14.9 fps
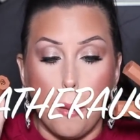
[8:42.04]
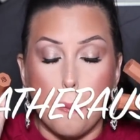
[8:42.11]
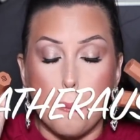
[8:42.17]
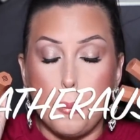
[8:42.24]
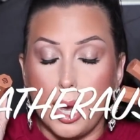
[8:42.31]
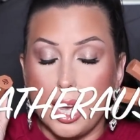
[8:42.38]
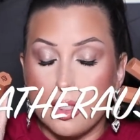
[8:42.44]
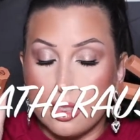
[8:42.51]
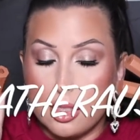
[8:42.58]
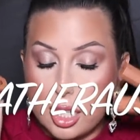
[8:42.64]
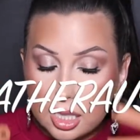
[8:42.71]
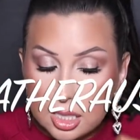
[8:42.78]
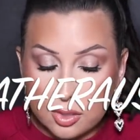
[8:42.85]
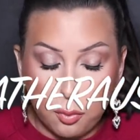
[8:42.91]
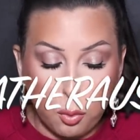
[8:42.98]
but
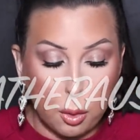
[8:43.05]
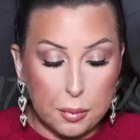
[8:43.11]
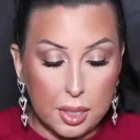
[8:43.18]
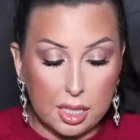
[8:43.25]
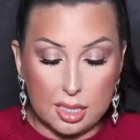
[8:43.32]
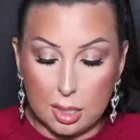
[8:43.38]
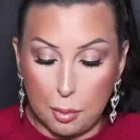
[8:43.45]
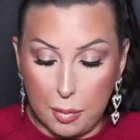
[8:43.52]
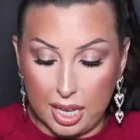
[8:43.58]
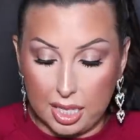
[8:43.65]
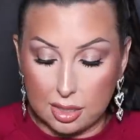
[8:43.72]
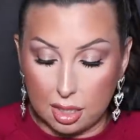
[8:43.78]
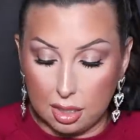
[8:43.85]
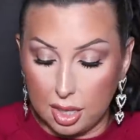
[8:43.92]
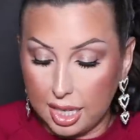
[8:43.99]
this formula is
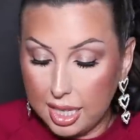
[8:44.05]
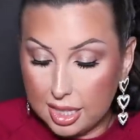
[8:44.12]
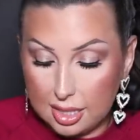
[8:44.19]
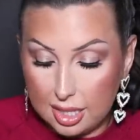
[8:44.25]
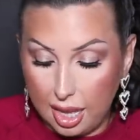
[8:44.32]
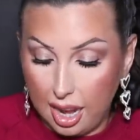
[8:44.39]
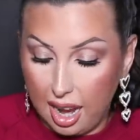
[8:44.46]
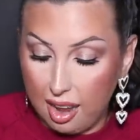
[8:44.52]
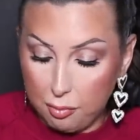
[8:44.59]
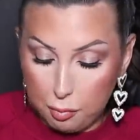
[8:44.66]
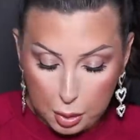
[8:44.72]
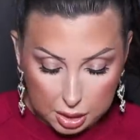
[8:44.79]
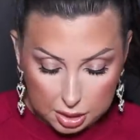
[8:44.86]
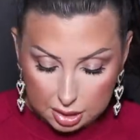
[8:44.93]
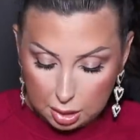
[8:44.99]
amazing. Like I said, I've
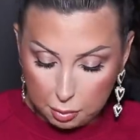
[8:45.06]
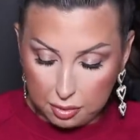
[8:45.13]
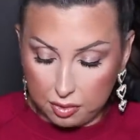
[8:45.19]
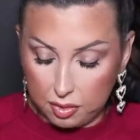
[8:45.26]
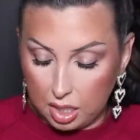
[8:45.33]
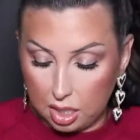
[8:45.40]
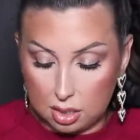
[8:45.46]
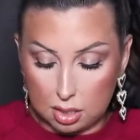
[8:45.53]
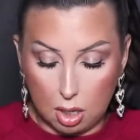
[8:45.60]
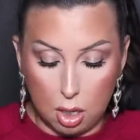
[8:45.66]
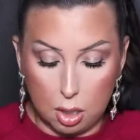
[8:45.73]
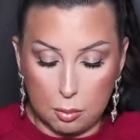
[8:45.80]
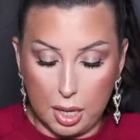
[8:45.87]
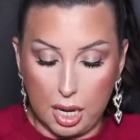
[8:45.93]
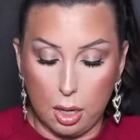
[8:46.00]
bought some of these
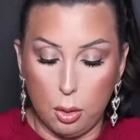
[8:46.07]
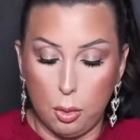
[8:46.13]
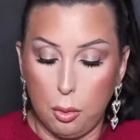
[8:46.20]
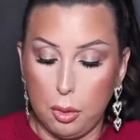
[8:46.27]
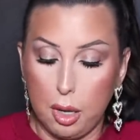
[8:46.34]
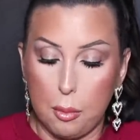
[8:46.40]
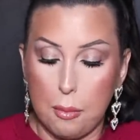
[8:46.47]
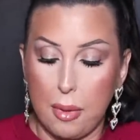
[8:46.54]
on my own.